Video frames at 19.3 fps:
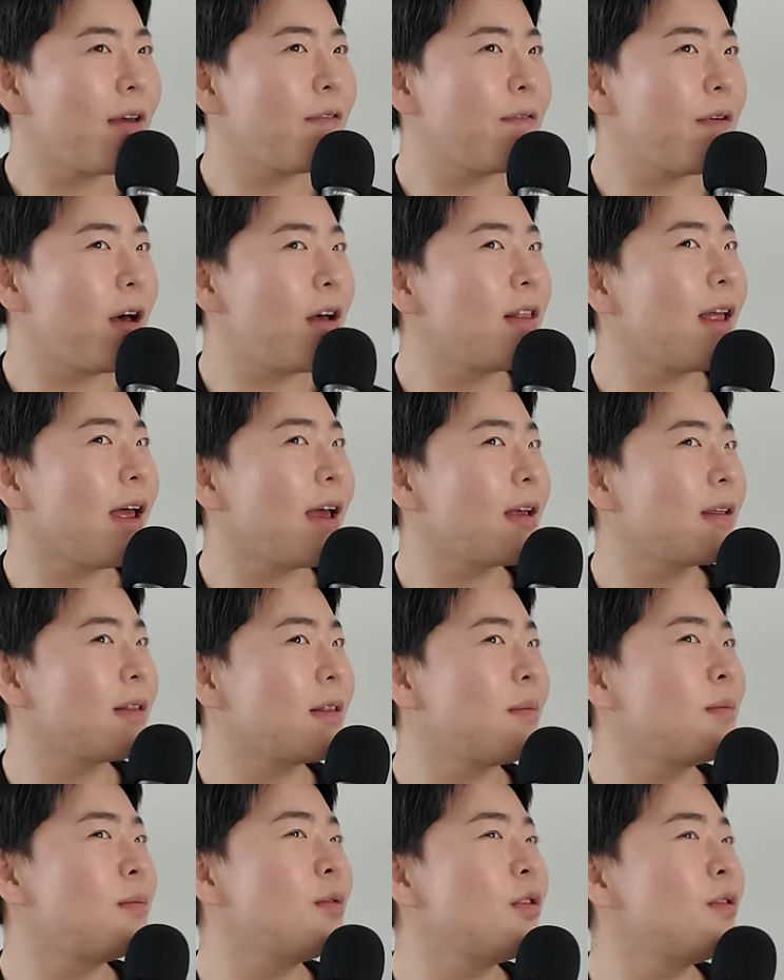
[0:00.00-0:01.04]
I felt like
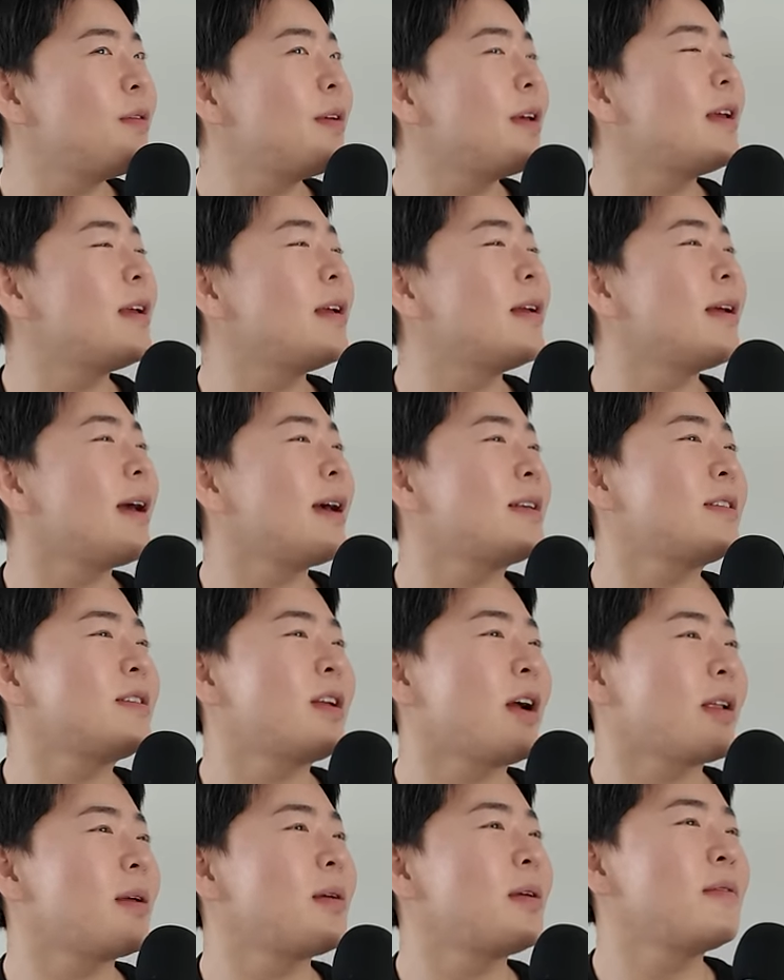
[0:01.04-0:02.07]
the movie has
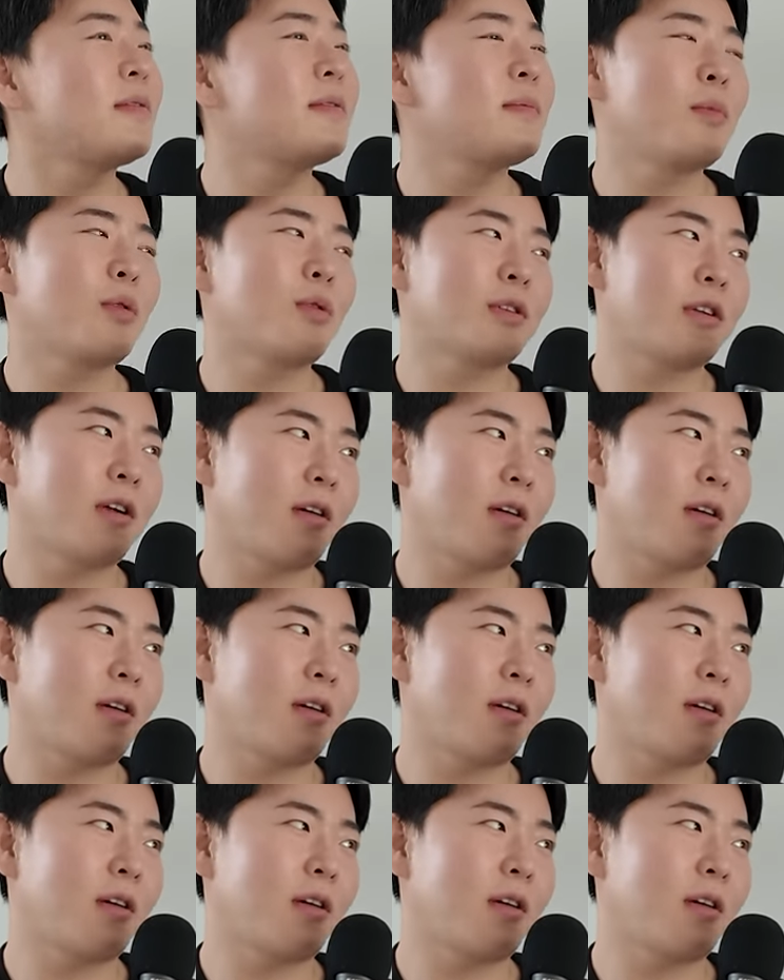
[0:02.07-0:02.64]
done it even more